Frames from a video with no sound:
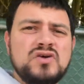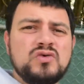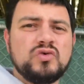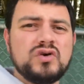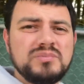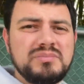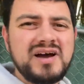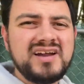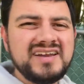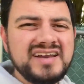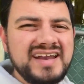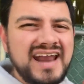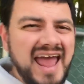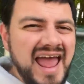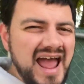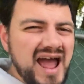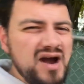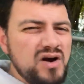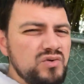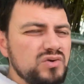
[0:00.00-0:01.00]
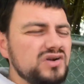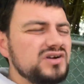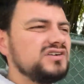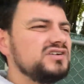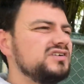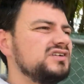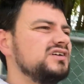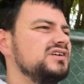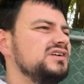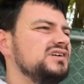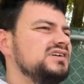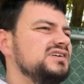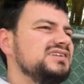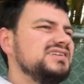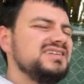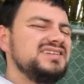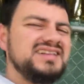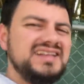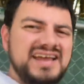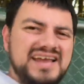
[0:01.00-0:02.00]
We're about an hour
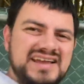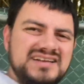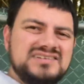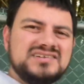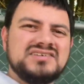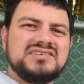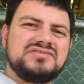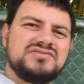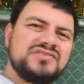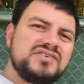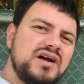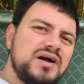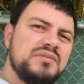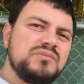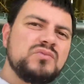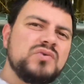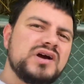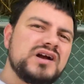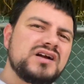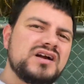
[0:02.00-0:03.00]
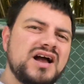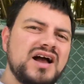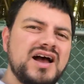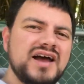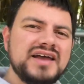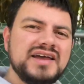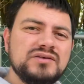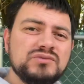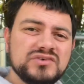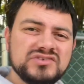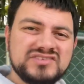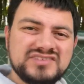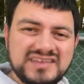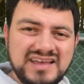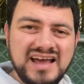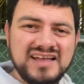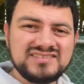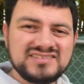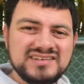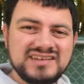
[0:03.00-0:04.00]
late from where I was
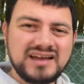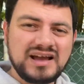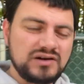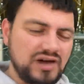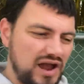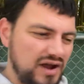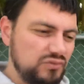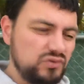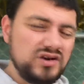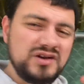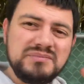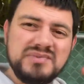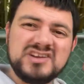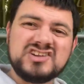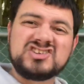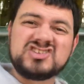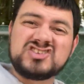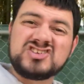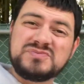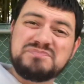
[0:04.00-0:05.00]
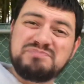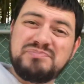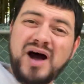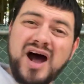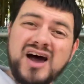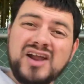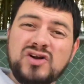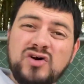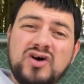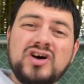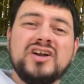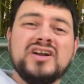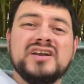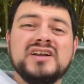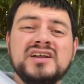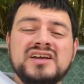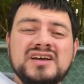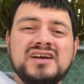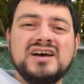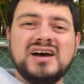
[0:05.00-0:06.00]
guessing. I, I would have been spot on.